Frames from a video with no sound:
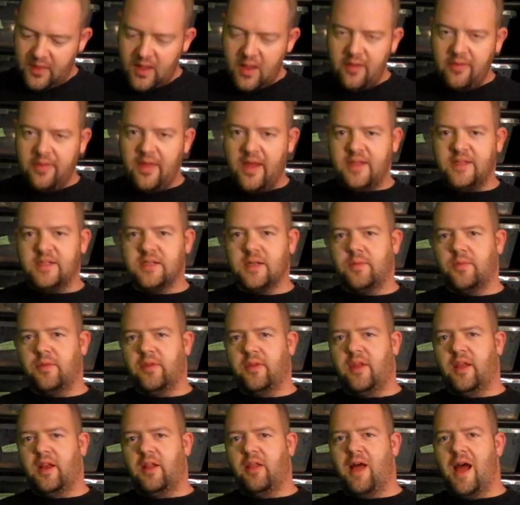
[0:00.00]
that's something
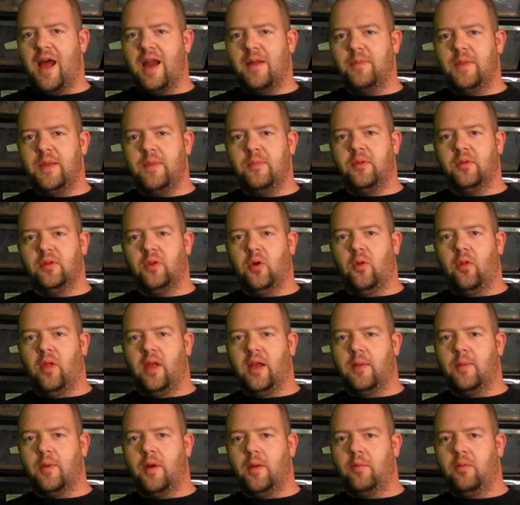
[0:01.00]
that a lot of people don't
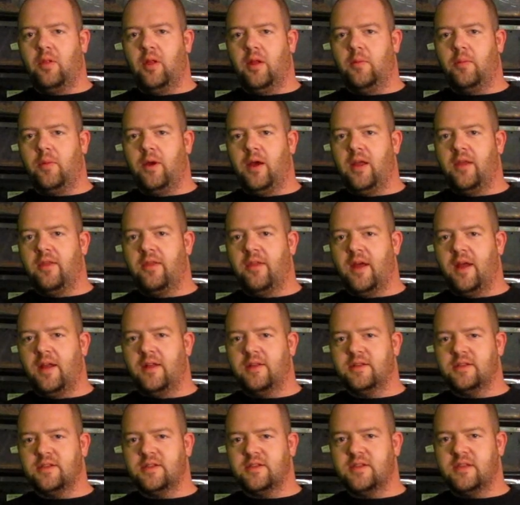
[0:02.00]
like about blood
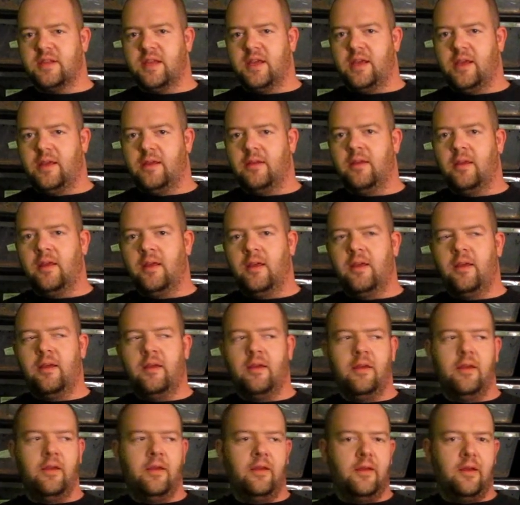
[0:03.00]
pythons, is they
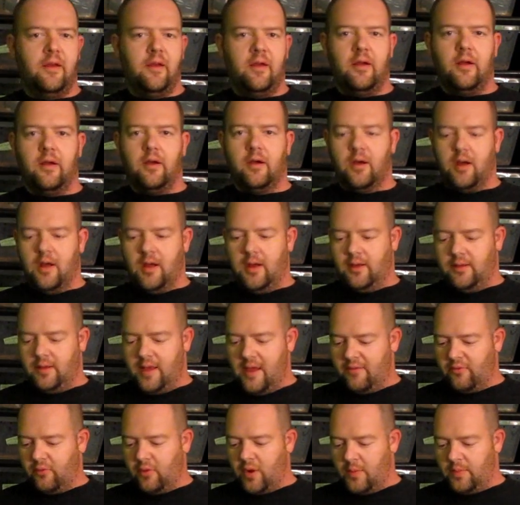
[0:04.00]

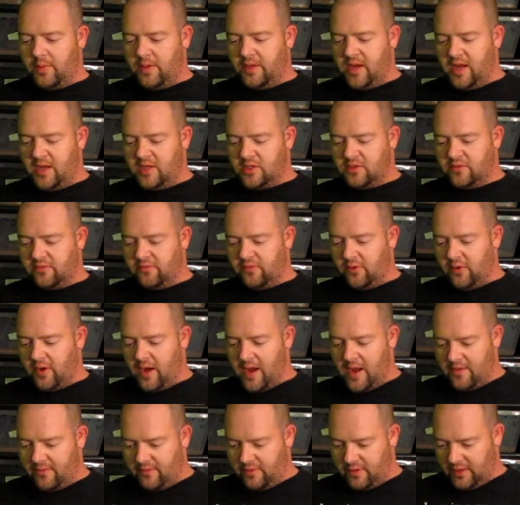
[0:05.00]
have a reputation for
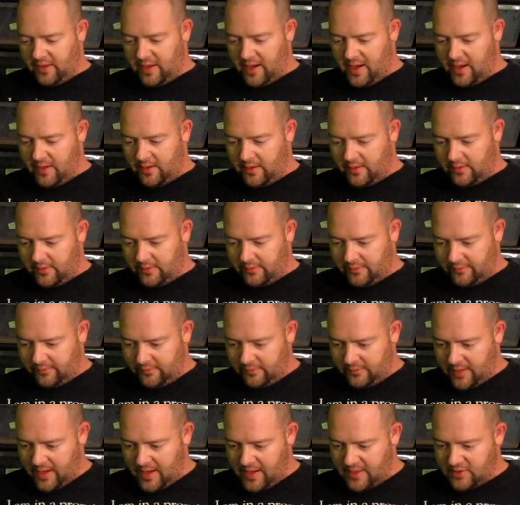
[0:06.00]
having a kind of
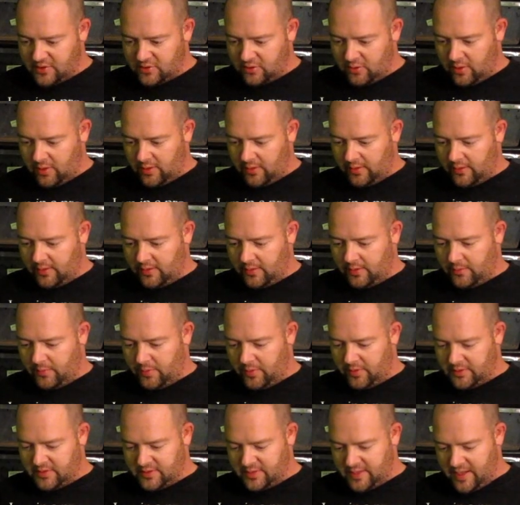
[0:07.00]
high-strung
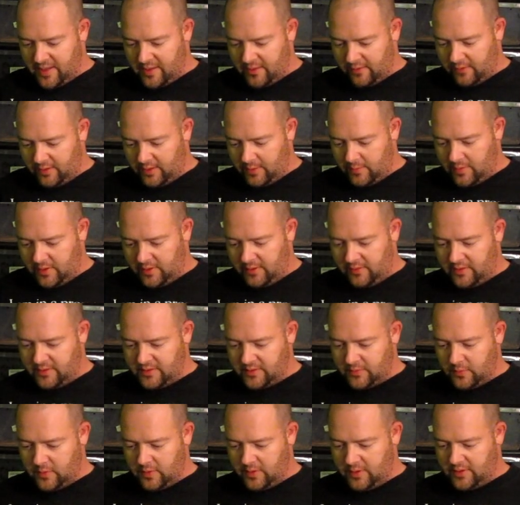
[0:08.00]
personality, but
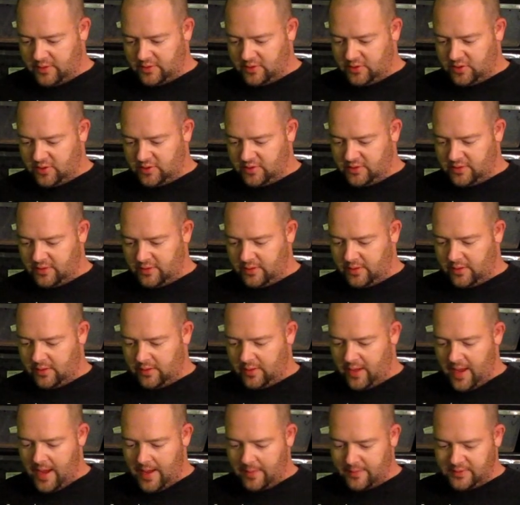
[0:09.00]
this one is just an
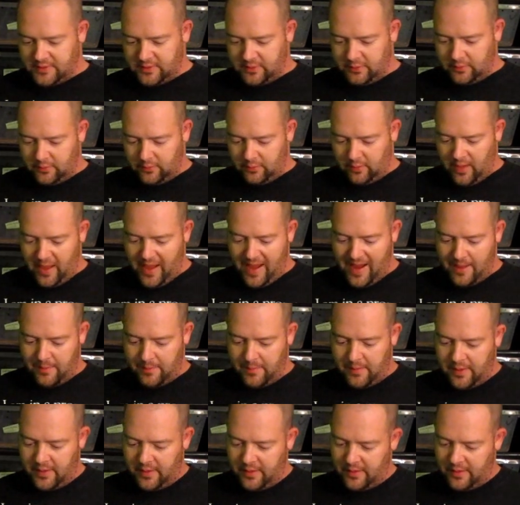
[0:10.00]
absolute lamb.